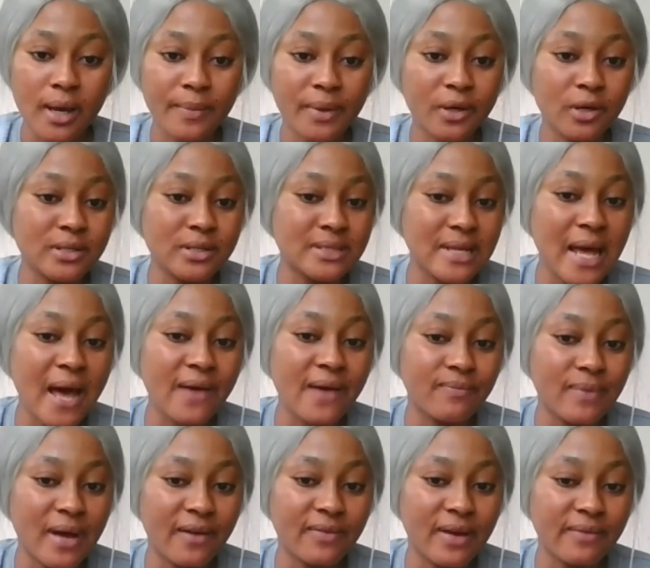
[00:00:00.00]
because
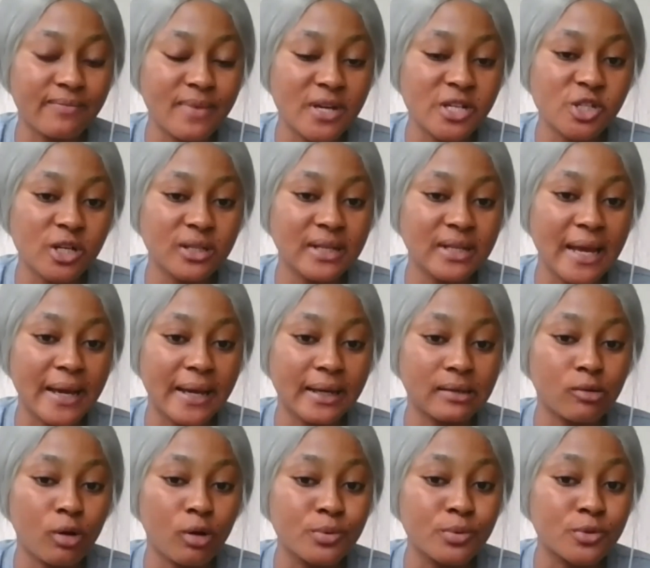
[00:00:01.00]
now I've mentioned
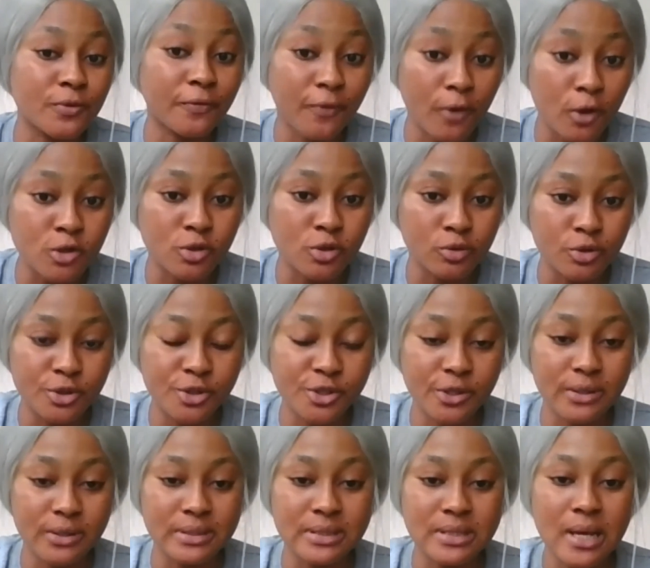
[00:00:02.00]
like up to 4
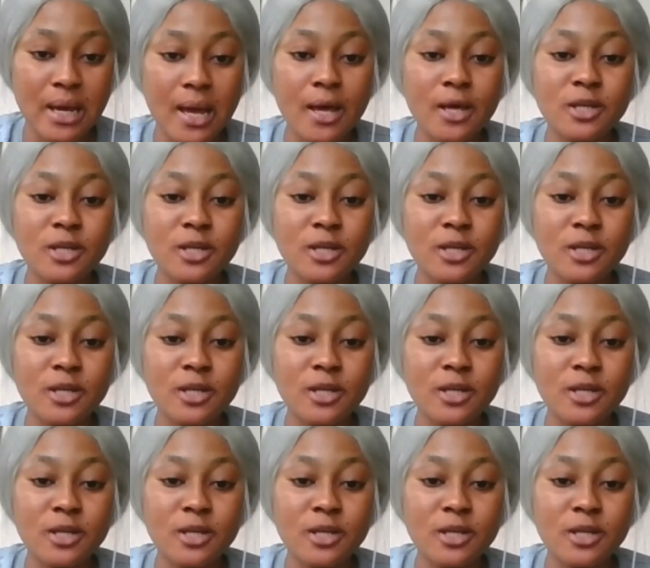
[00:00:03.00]
solutions.